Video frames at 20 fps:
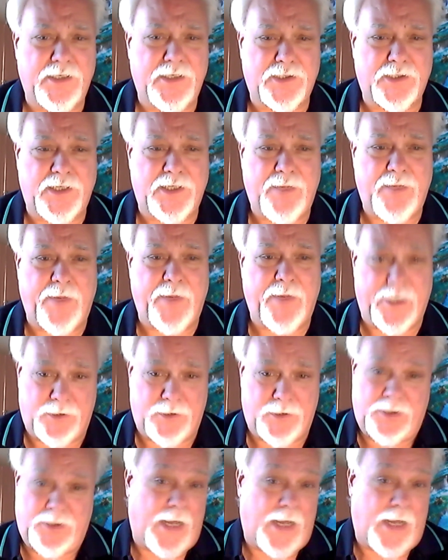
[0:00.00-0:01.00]
and sleeping.
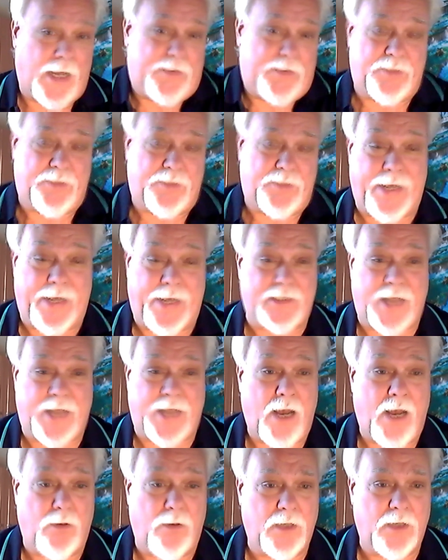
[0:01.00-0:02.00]
It's just I just passed
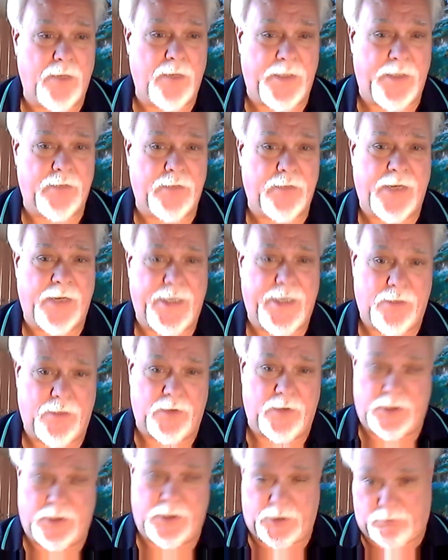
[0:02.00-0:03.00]
out. I mean, my head
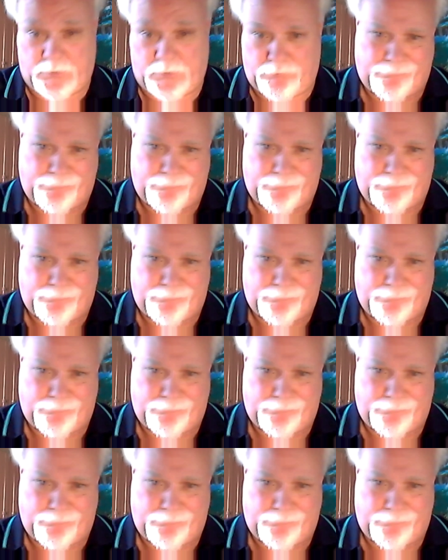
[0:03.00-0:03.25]
would just